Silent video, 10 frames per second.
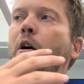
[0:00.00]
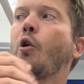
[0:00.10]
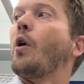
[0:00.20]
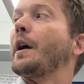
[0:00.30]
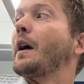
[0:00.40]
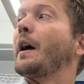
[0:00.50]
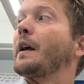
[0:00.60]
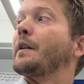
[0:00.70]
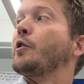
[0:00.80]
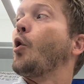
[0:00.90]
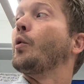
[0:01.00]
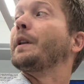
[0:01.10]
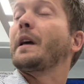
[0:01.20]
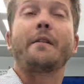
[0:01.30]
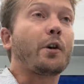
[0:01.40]
oh, I know
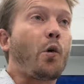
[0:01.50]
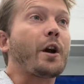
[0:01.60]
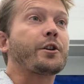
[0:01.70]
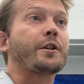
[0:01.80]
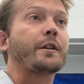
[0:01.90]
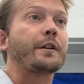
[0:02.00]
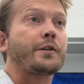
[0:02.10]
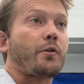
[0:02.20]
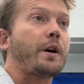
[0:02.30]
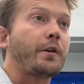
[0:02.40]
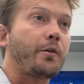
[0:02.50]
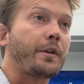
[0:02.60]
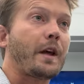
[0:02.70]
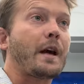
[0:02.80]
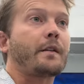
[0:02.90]
that they have a question, and so I go
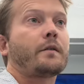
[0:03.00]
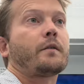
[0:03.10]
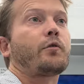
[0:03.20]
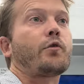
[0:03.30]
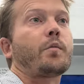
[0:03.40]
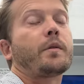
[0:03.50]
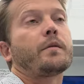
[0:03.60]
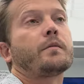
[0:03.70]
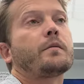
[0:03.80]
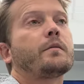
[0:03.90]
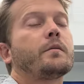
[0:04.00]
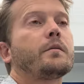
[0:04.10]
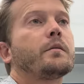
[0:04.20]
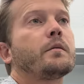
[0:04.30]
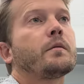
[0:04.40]
to that? I think a lot of times it's
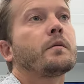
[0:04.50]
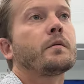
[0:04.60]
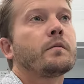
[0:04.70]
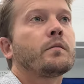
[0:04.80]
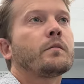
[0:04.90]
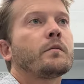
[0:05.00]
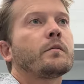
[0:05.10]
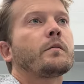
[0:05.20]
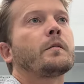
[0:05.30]
based on student needs.